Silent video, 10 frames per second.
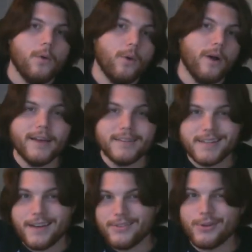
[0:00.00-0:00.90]
what has
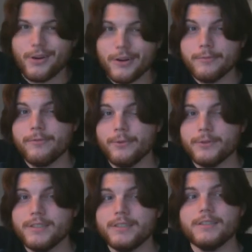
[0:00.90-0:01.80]
stronger
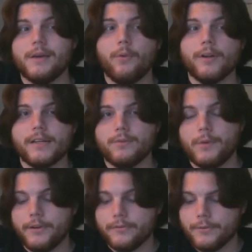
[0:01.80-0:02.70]
forces and what has
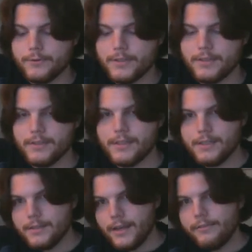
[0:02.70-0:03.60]
weaker forces.
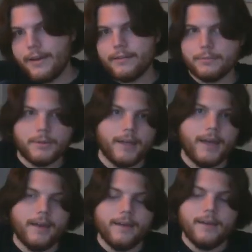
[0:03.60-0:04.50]
This kind of has play